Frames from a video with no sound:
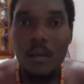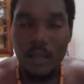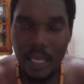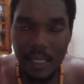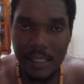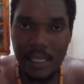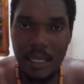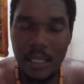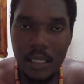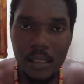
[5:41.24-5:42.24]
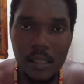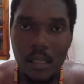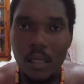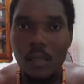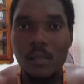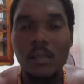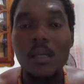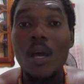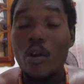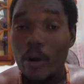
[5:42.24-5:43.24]
they say these things.
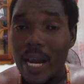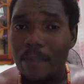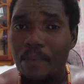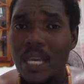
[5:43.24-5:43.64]
Red